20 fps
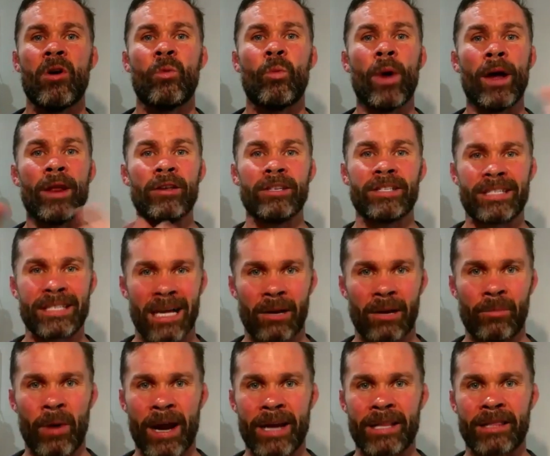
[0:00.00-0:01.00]
when you
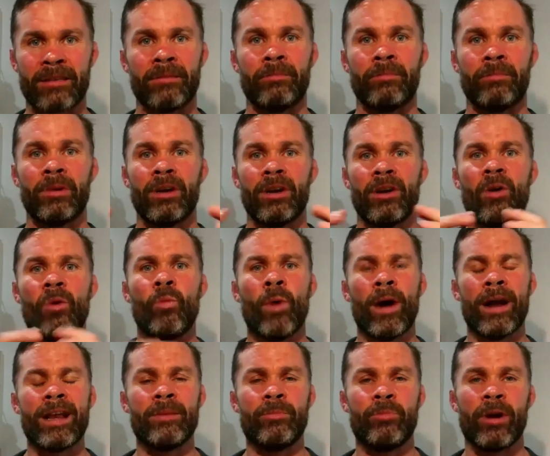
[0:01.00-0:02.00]
celebrate them,
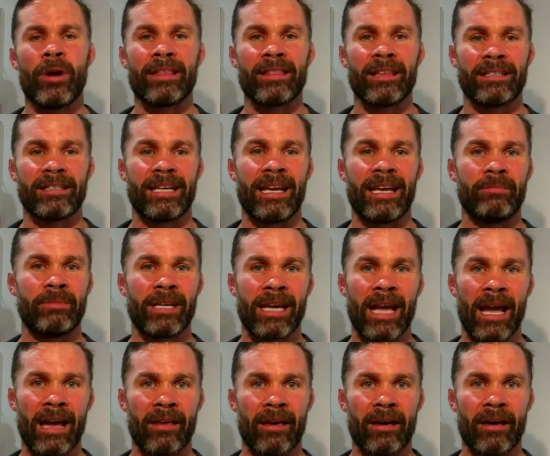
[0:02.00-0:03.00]
when you bring the team
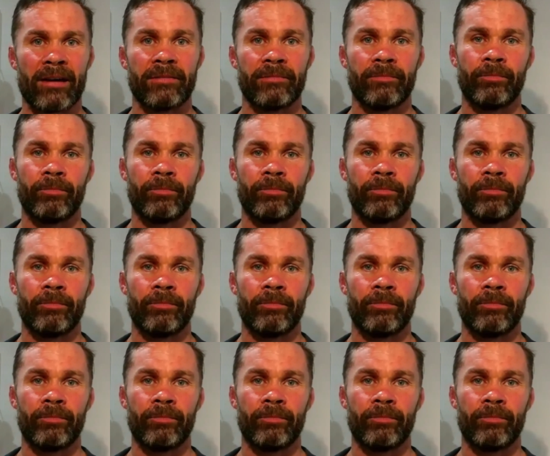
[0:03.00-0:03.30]
together.